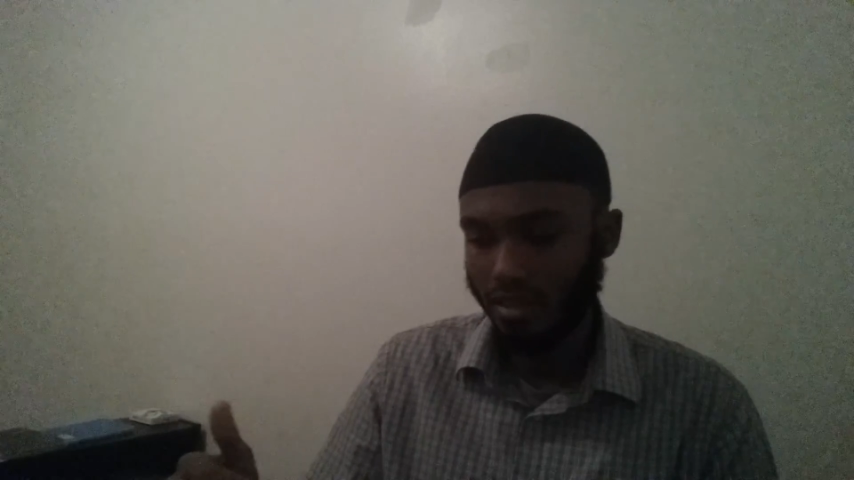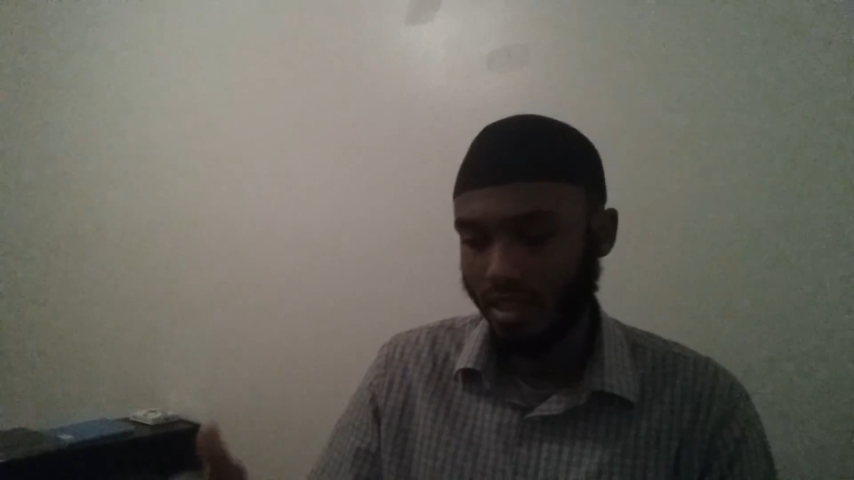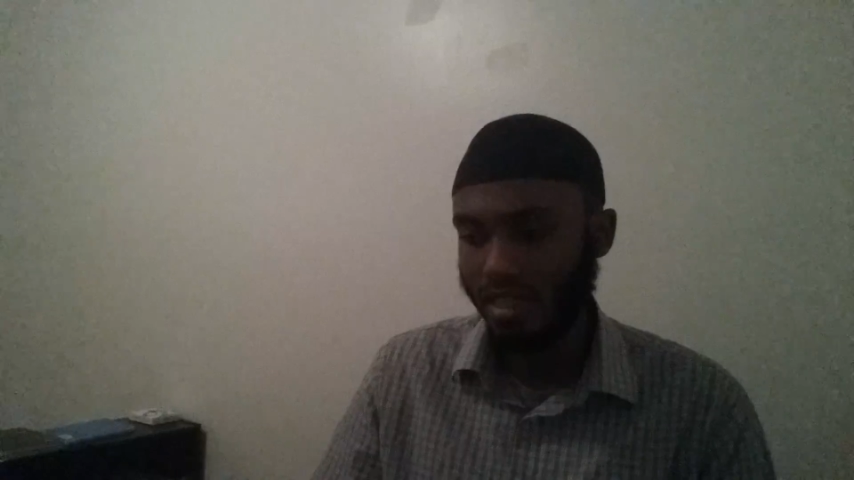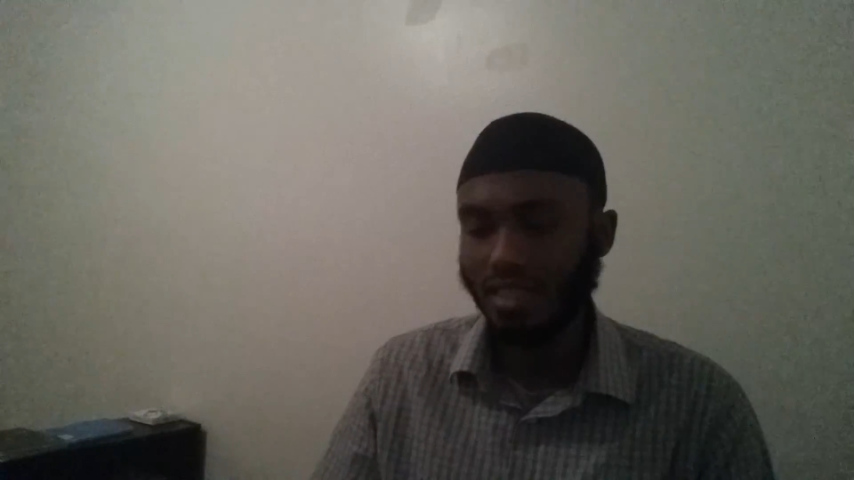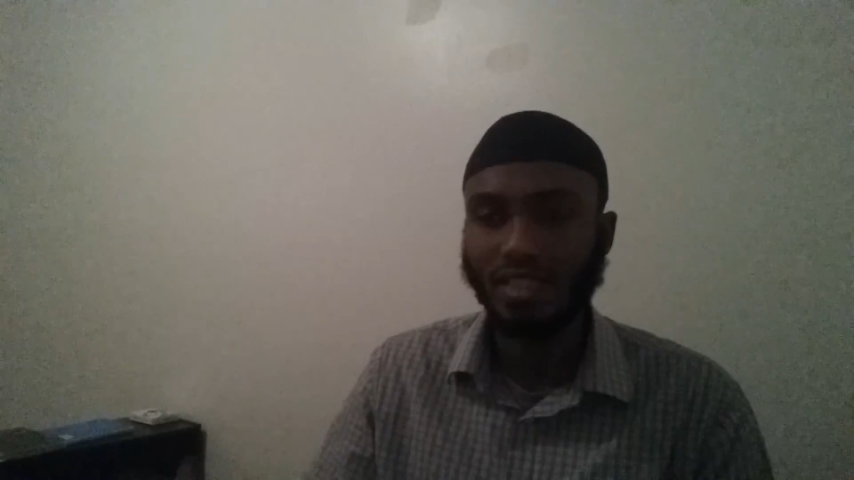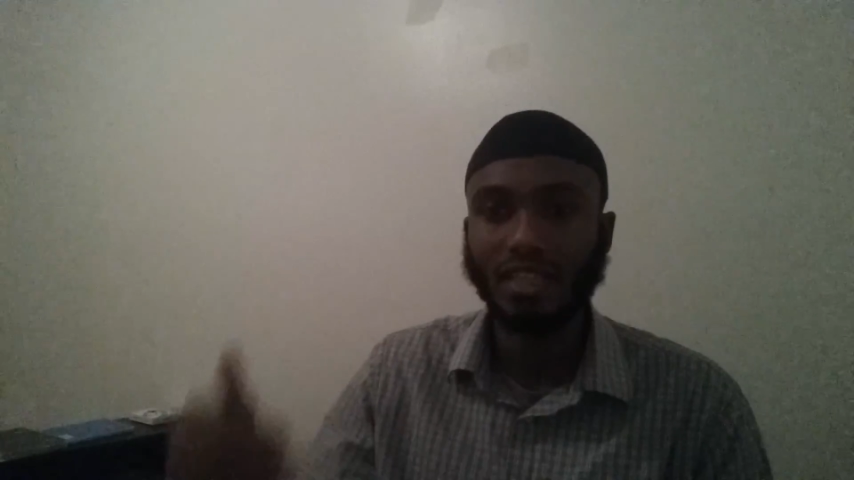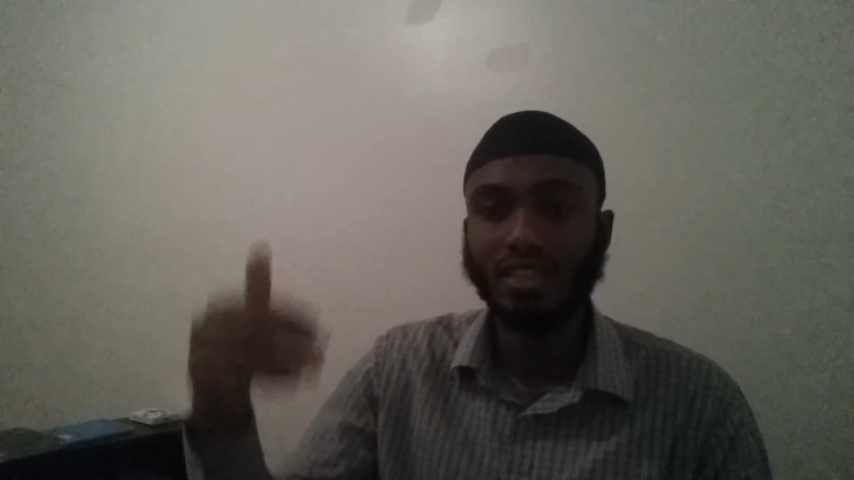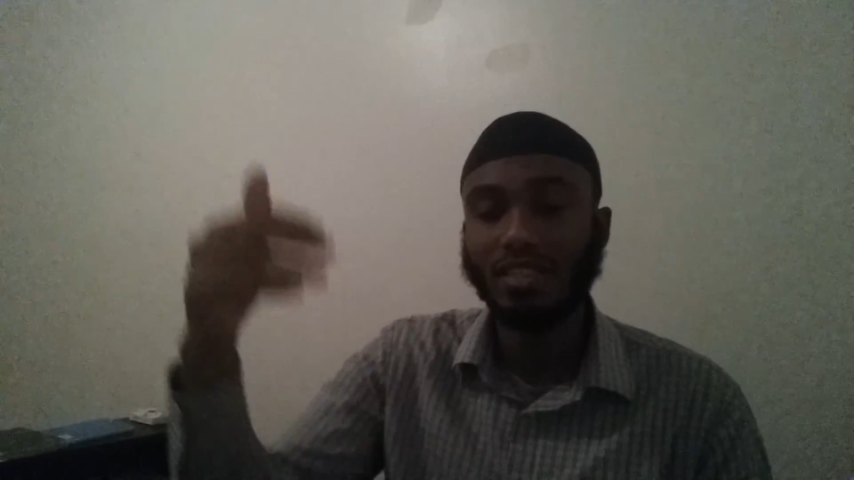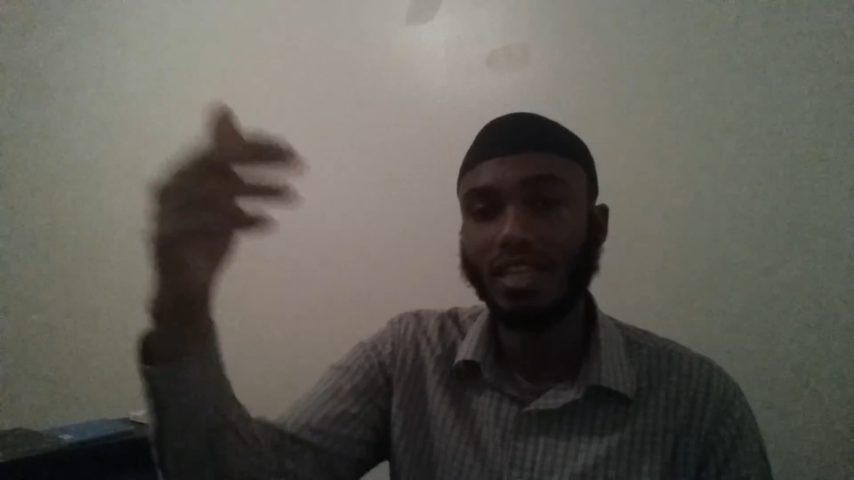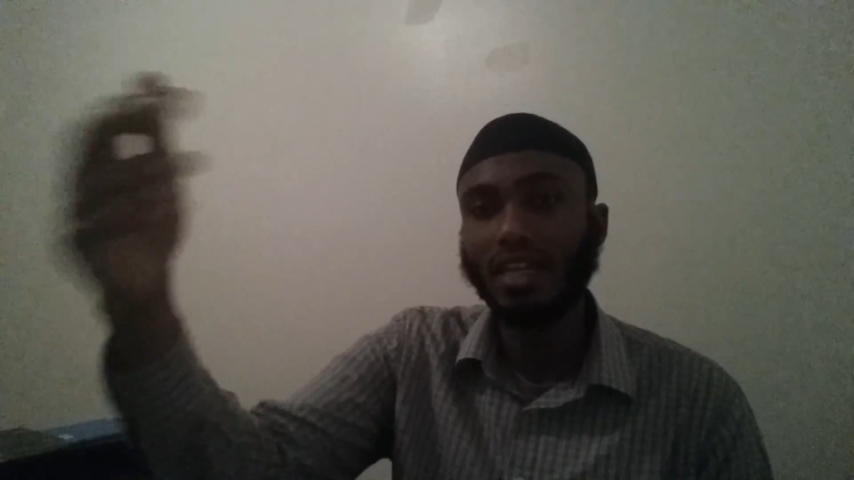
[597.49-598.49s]
Then he sent
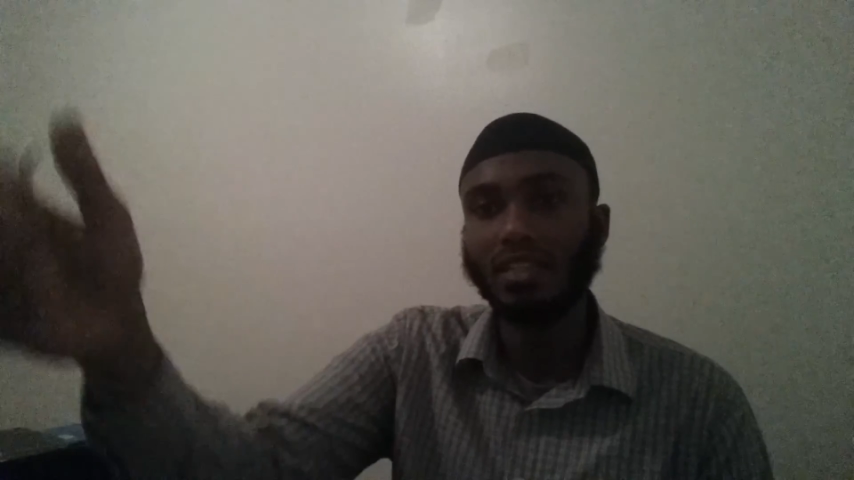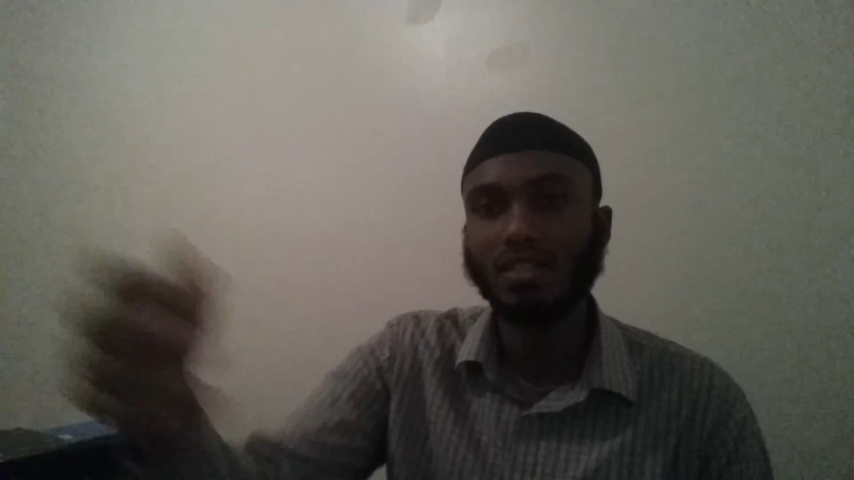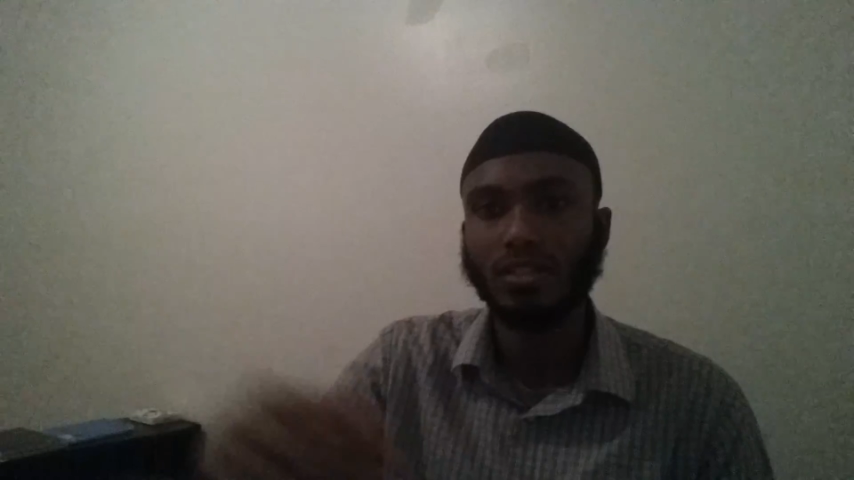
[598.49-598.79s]
the second